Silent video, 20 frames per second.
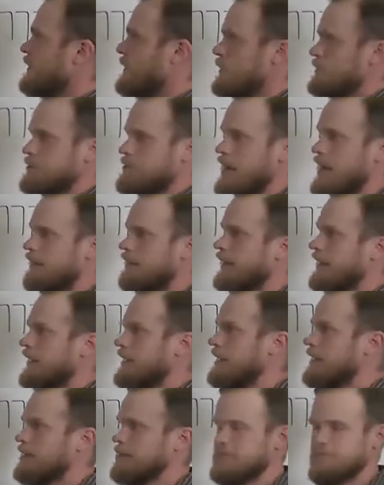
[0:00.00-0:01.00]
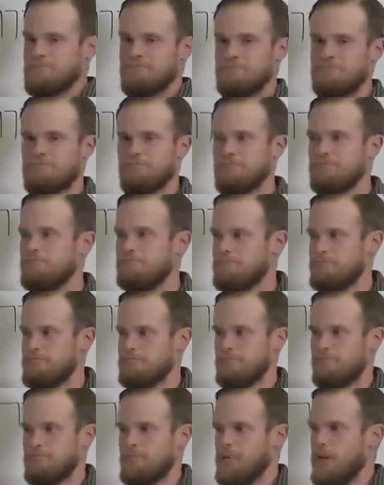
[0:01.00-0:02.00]
there's not like
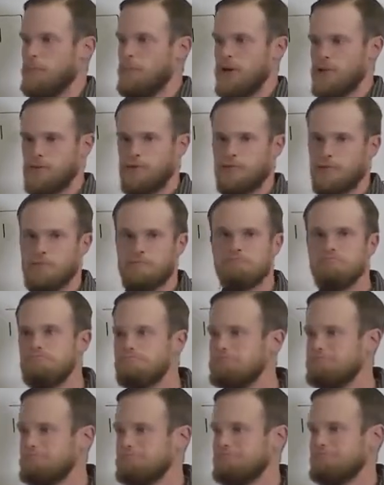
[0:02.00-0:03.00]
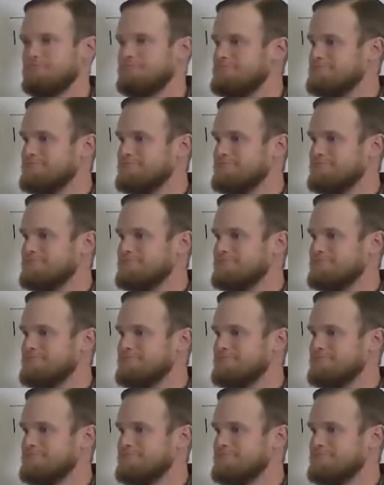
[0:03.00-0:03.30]
a bunch of them.